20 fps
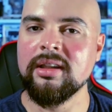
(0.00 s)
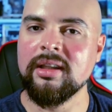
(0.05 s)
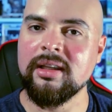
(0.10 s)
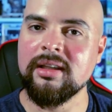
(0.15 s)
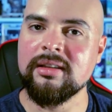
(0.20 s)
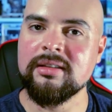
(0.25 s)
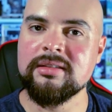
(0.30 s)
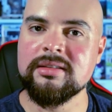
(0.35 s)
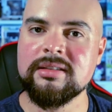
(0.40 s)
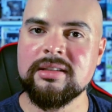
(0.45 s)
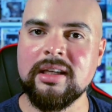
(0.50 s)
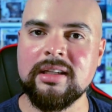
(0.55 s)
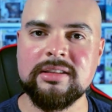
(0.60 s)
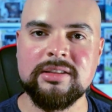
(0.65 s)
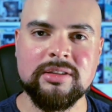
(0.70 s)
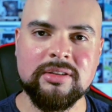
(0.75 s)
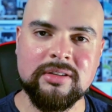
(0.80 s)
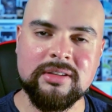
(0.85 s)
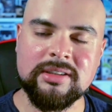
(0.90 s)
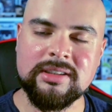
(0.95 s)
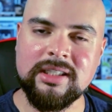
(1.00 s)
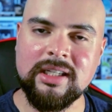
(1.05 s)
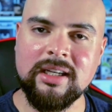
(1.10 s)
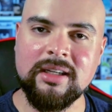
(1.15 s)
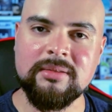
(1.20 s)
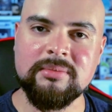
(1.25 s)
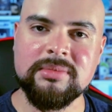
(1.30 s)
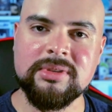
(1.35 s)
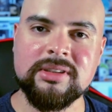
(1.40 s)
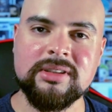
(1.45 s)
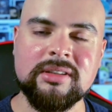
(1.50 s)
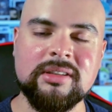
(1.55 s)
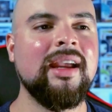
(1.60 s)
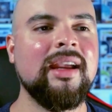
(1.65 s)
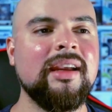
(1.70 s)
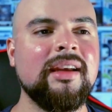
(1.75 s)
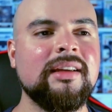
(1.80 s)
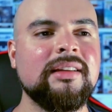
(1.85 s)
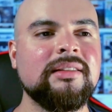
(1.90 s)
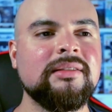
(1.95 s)
things at certain times,
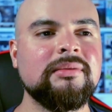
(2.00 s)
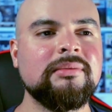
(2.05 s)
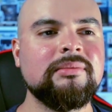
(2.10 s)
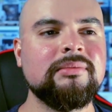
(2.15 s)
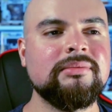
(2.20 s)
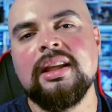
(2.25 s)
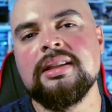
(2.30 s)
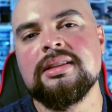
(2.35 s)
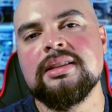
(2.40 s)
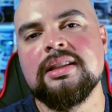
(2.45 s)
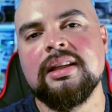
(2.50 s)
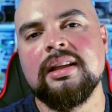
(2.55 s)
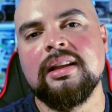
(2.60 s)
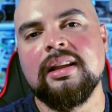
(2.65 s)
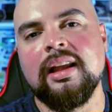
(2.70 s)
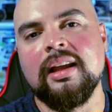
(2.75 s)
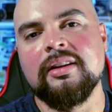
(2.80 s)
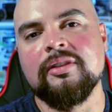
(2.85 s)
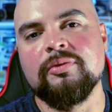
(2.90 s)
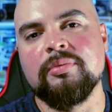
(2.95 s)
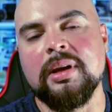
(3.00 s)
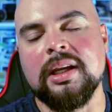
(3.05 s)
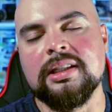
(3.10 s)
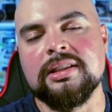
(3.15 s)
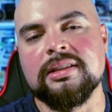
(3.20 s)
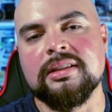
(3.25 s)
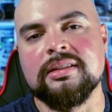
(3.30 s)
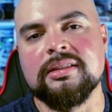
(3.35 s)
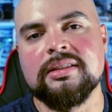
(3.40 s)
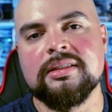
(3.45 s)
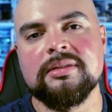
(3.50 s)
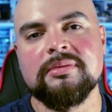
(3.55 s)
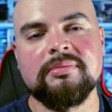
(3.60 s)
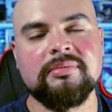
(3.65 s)
and they see a lot of patients.